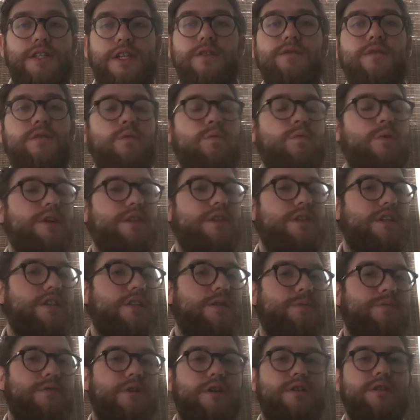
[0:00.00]
Even with
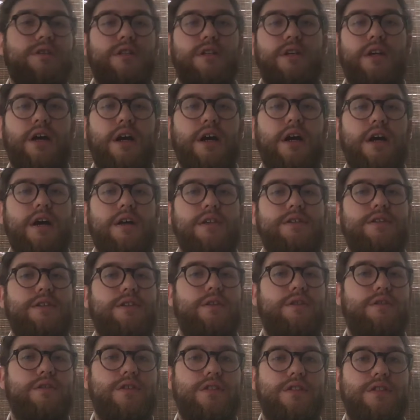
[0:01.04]
these pros and cons,
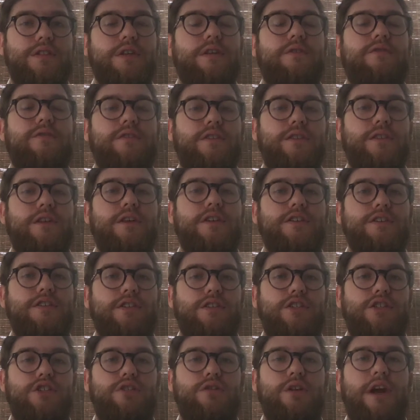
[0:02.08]
there's different things
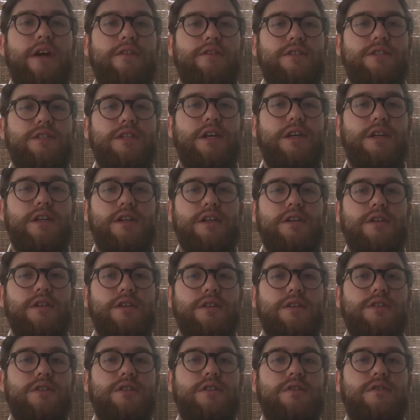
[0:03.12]
that you have to take into
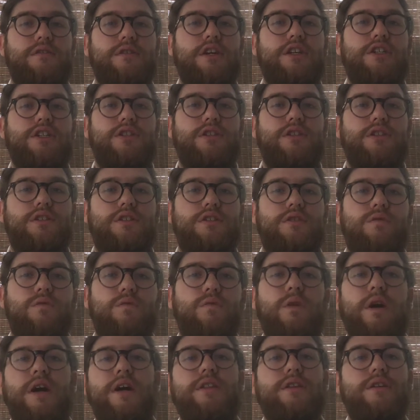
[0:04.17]
consideration as to
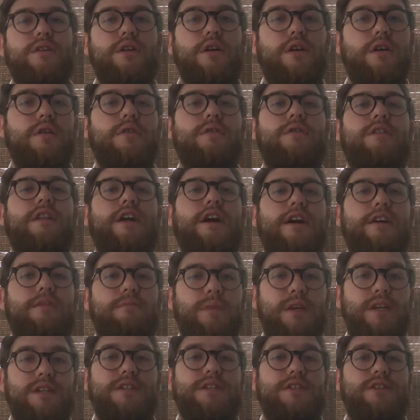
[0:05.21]
whether online
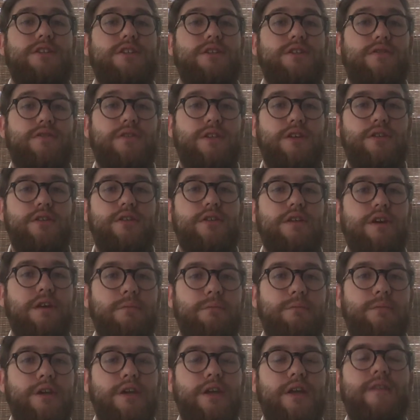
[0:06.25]
makes sense for your
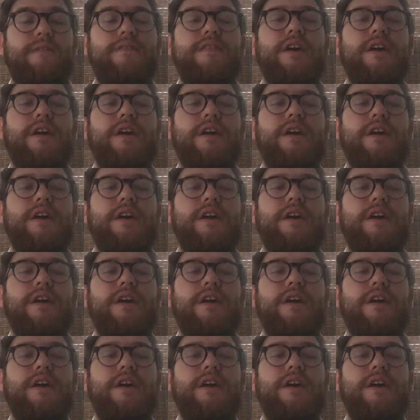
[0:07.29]
company.